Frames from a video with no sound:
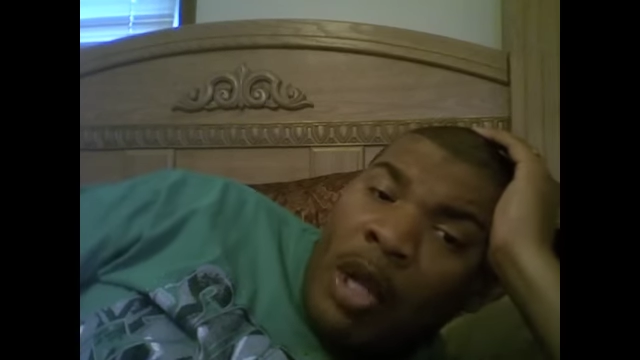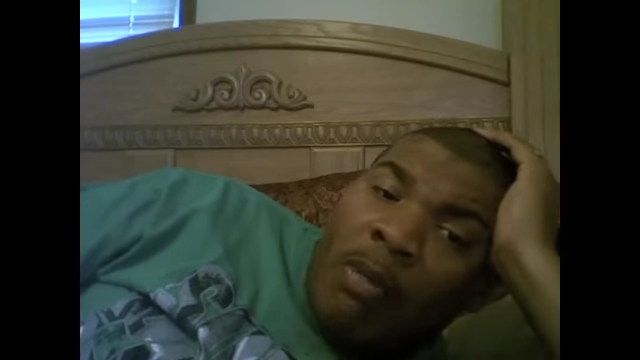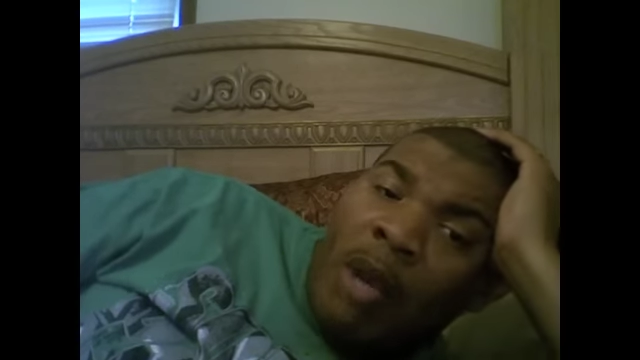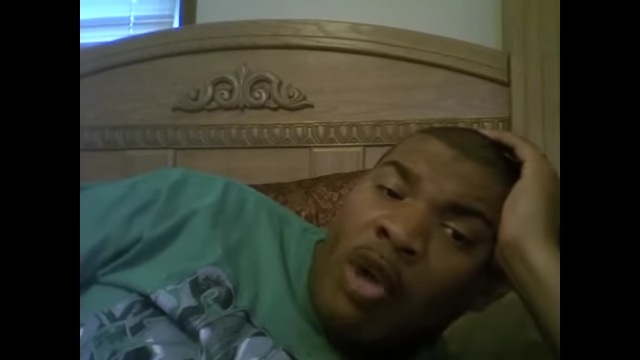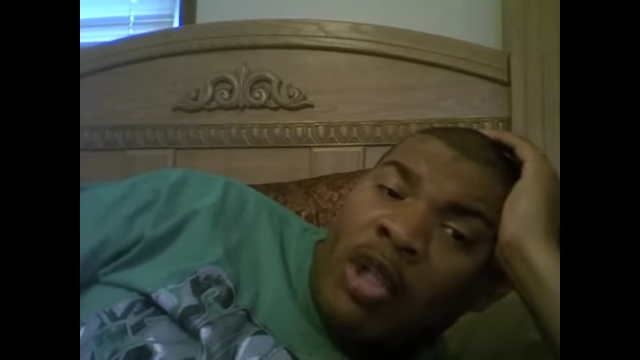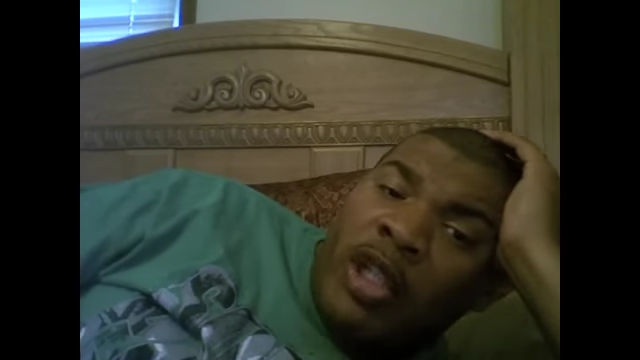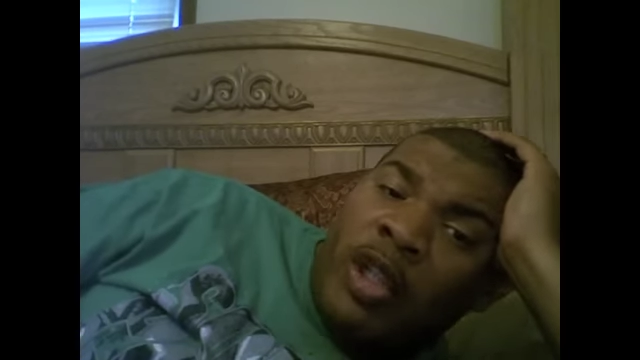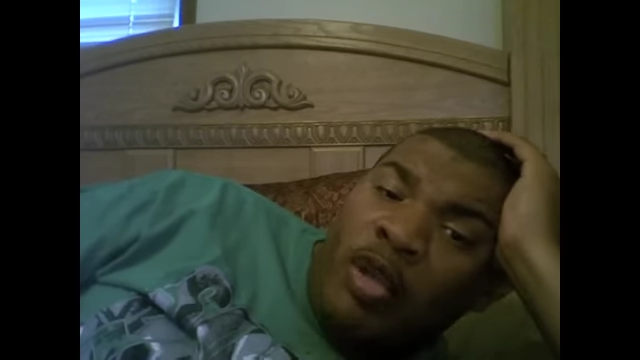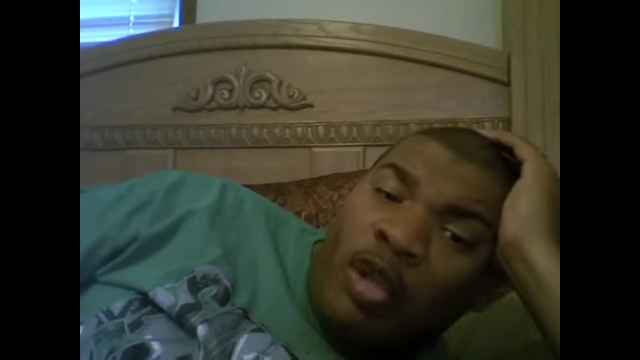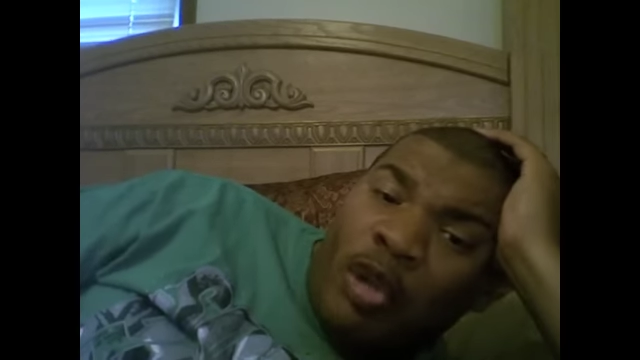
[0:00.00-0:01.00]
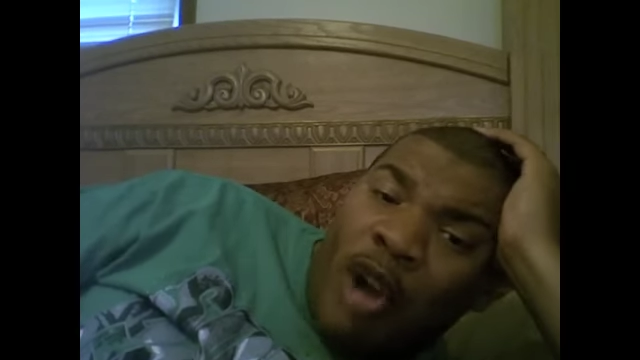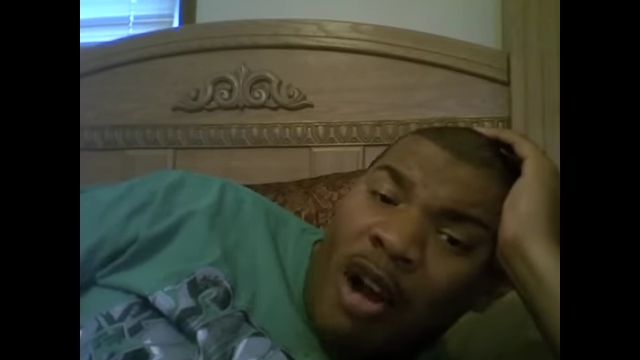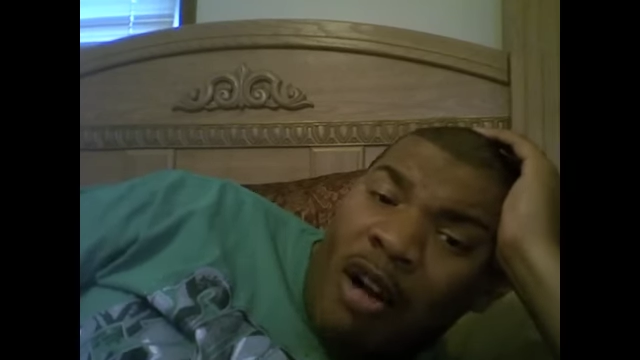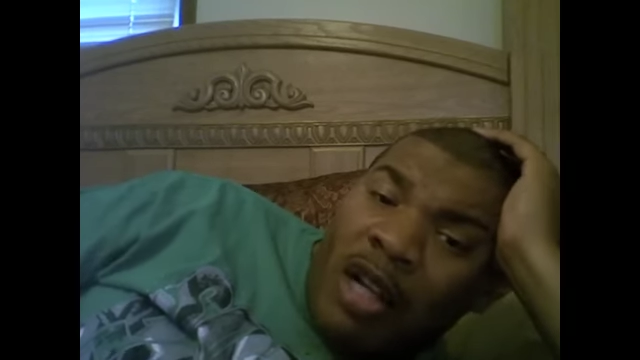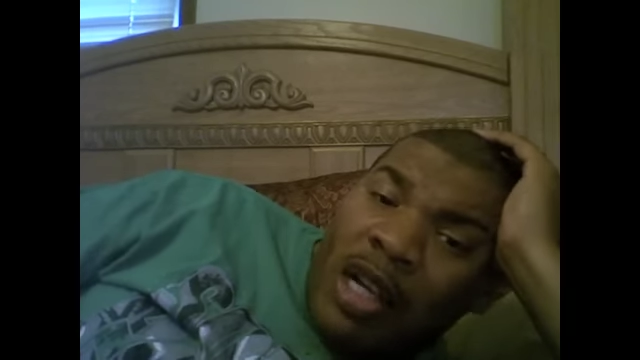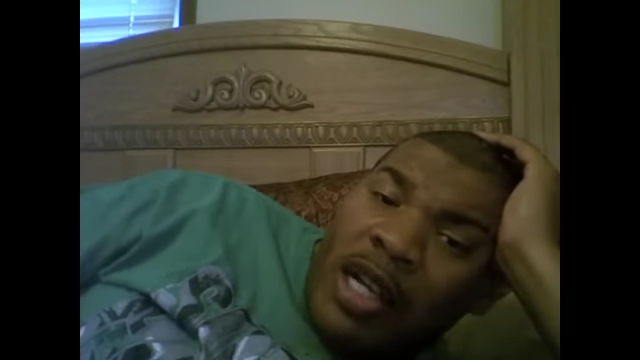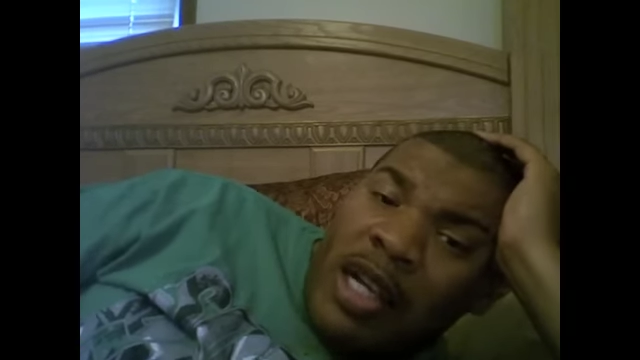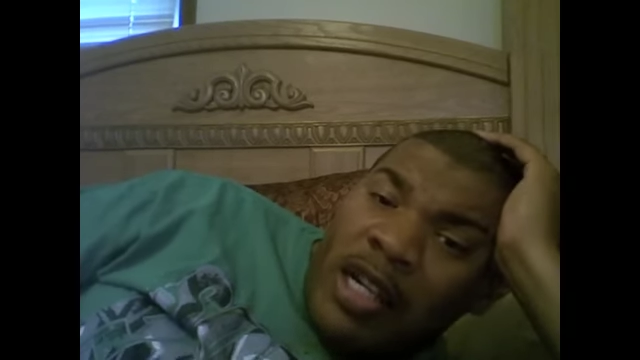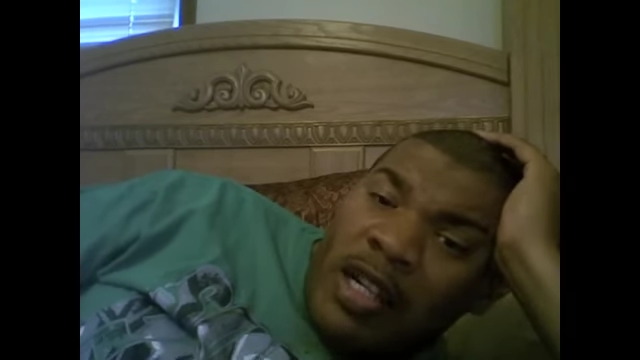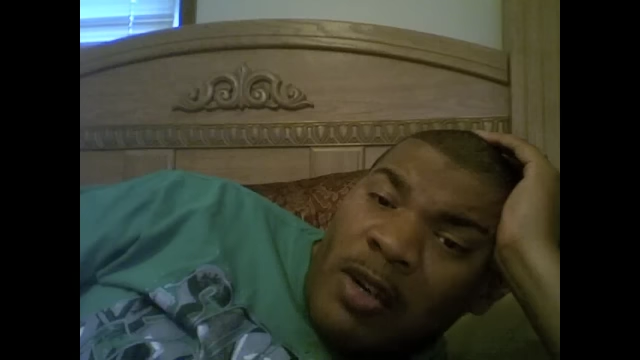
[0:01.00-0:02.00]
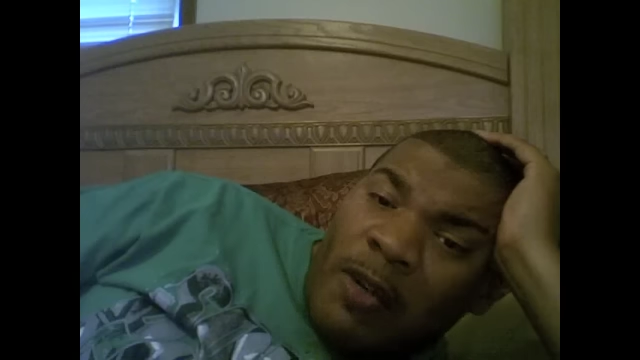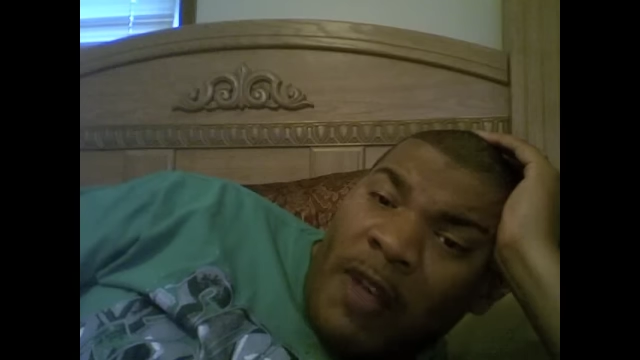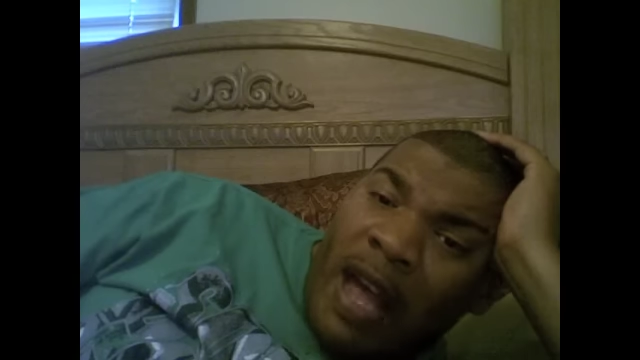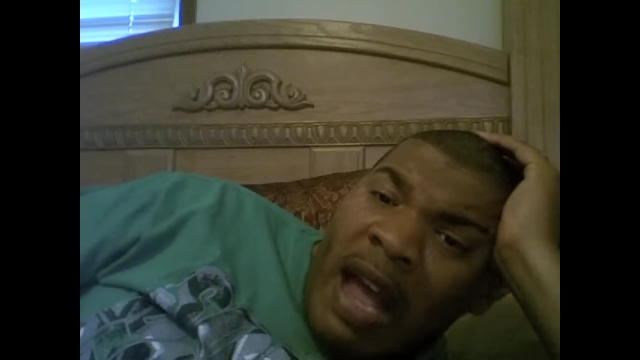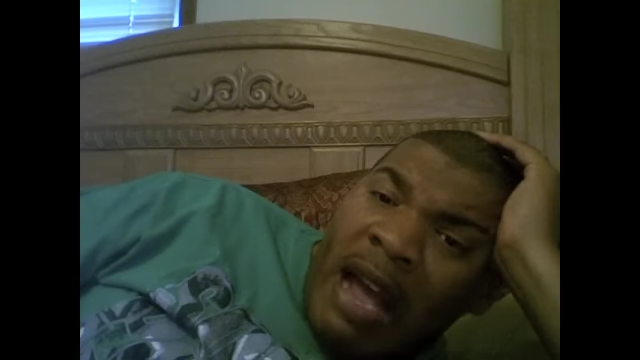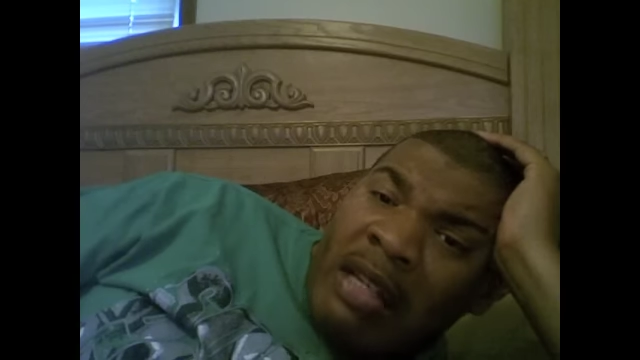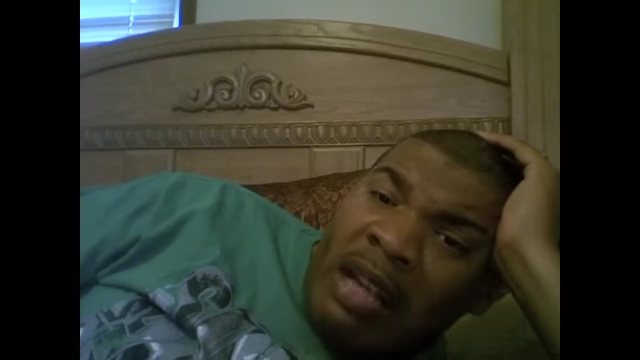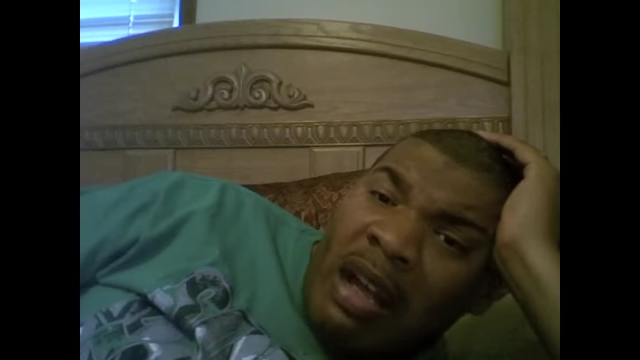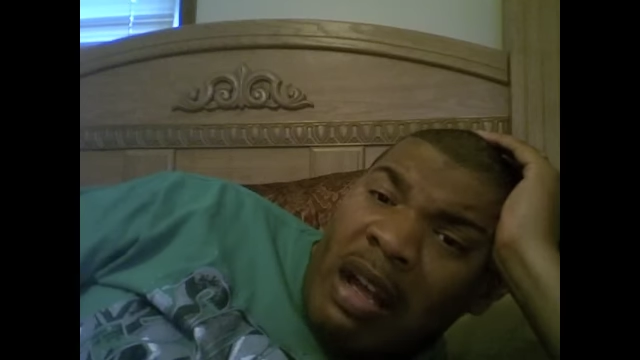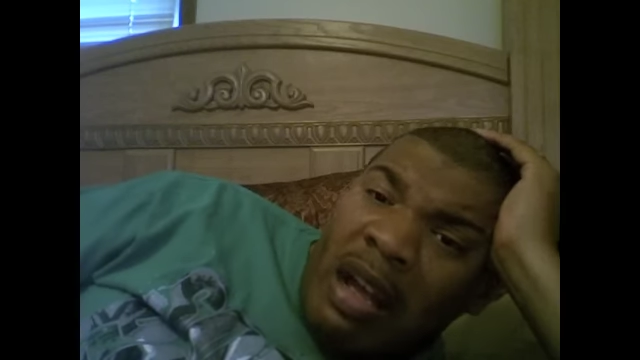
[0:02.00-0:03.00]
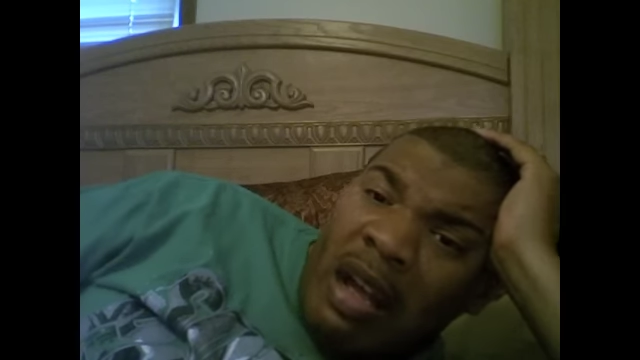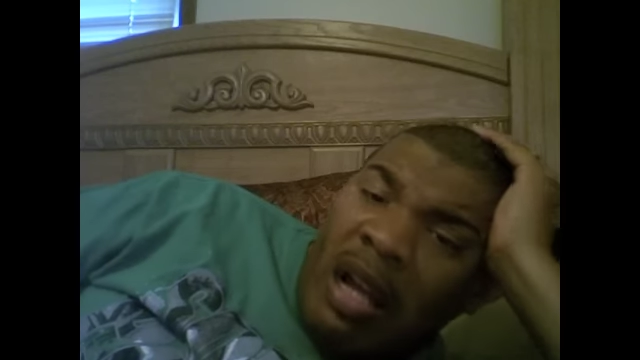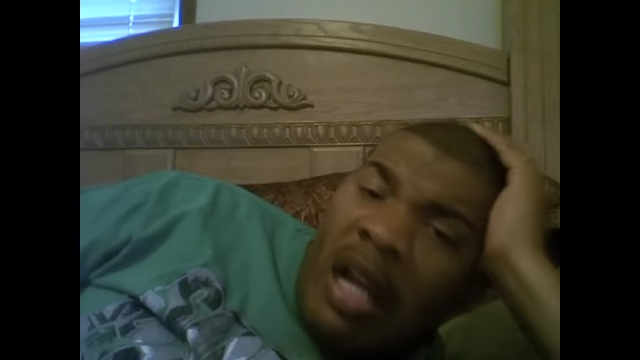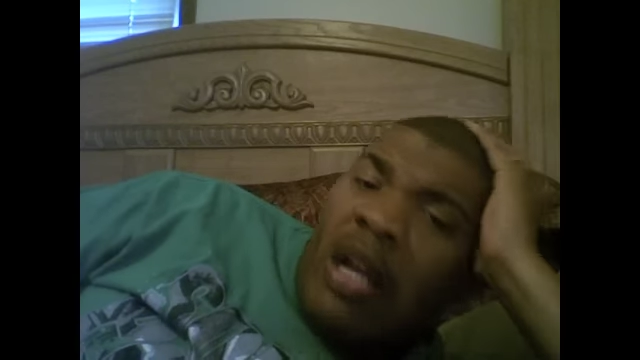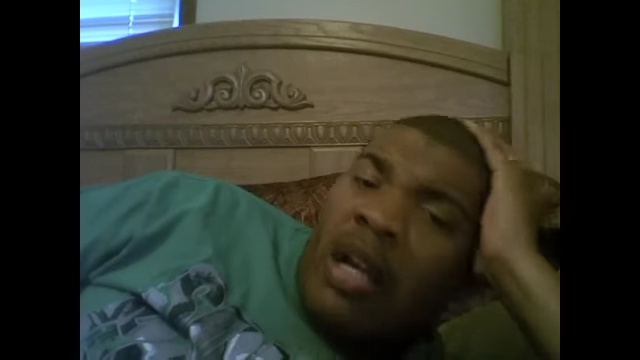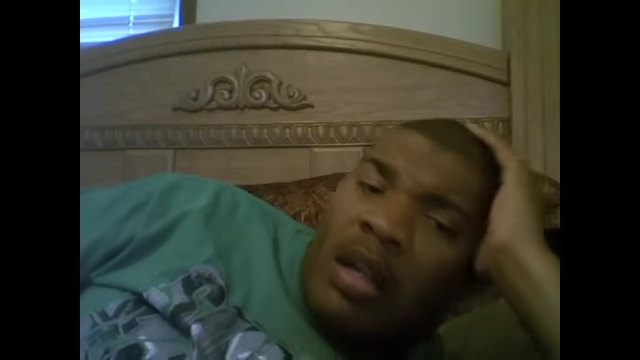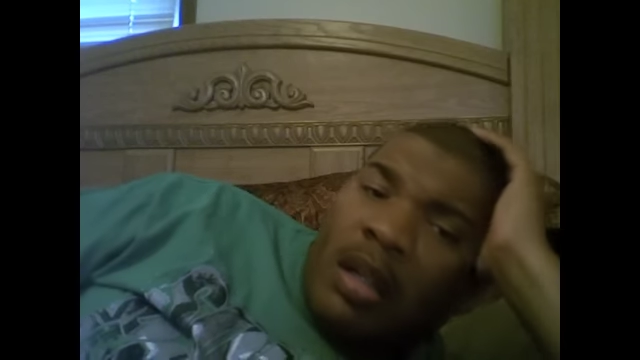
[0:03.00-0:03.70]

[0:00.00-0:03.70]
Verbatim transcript: Mosley's too strong. He's too fast. Uh.